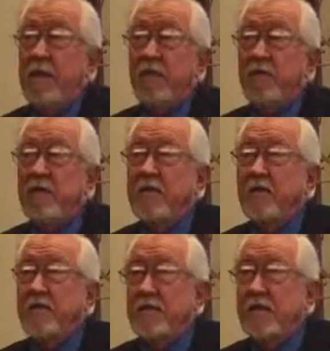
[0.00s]
And of course,
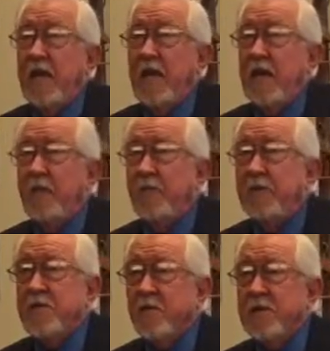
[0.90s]
intuitions can, in
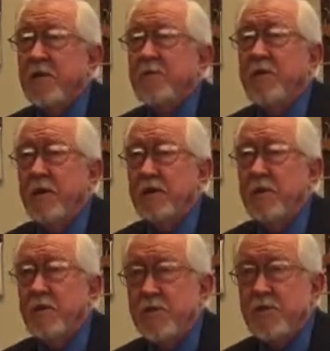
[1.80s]
principle, sometimes
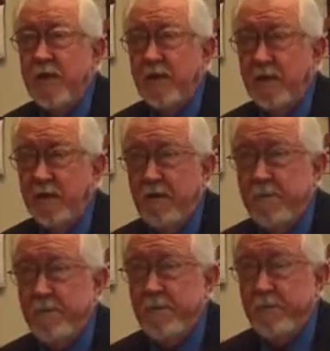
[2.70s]
be mistaken,
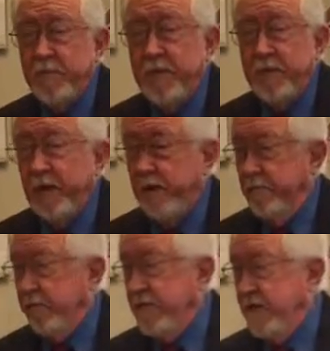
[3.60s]

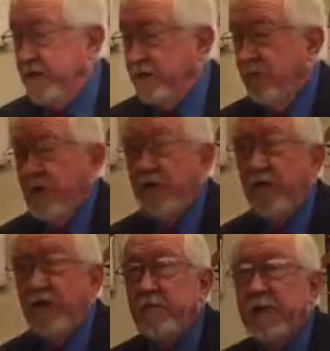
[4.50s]
but it's really
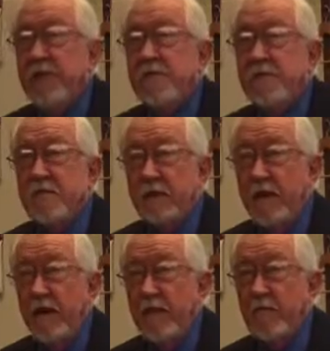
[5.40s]
the only basis,
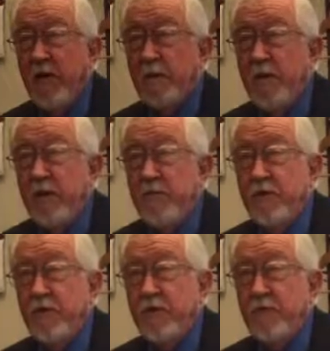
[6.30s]
in my opinion,
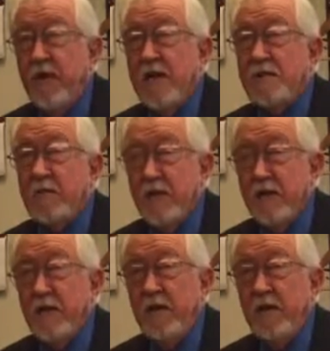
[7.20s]
for doing philosophy.